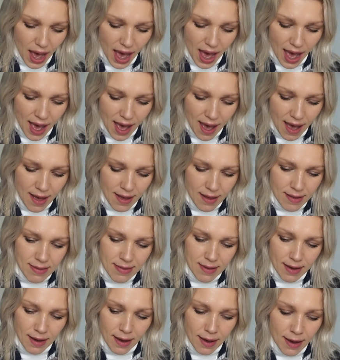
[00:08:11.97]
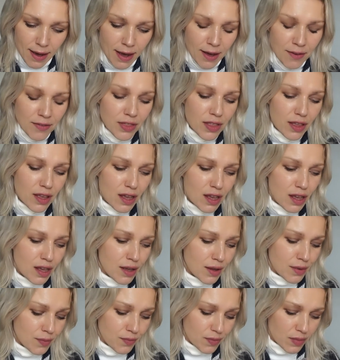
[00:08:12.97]
And I have
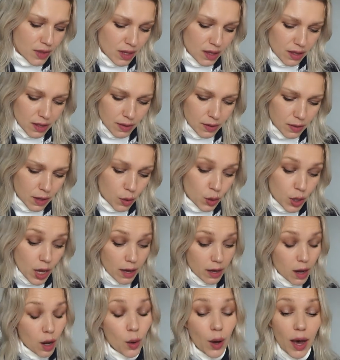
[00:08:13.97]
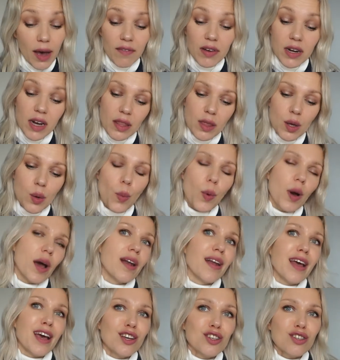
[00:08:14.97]
the, okay, I'll have another one.
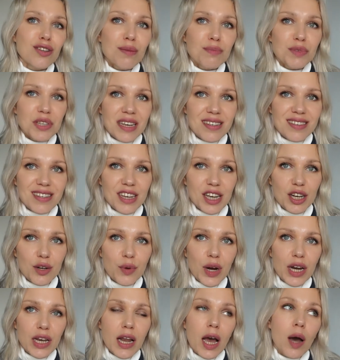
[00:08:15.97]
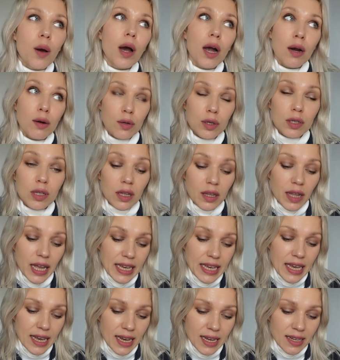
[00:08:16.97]
Actually, I'm testing it right now. I'm really
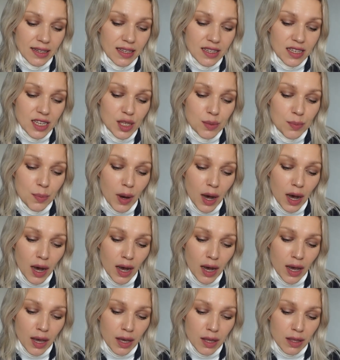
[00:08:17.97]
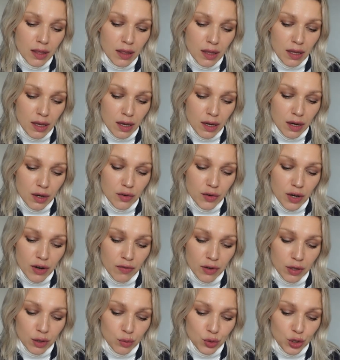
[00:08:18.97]
liking it. This is by the
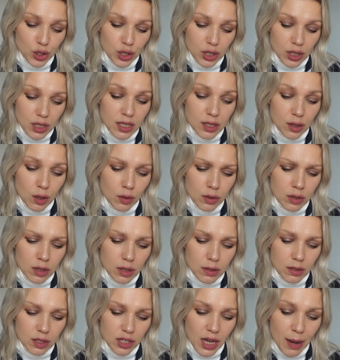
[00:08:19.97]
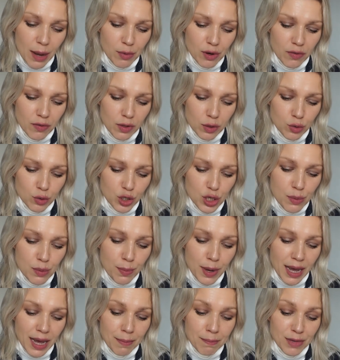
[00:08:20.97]
Revolution. It's called Time Revolution
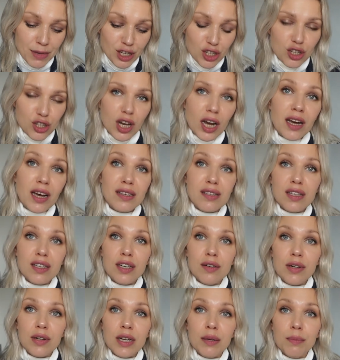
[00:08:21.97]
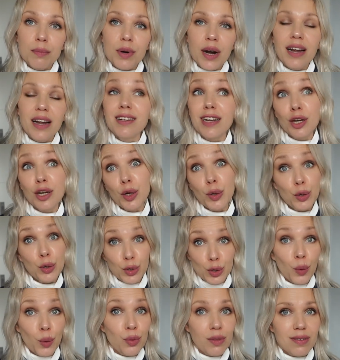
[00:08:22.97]
by Misha. It's a Korean brand. I know you
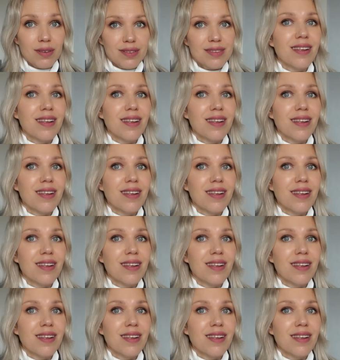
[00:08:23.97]
know this.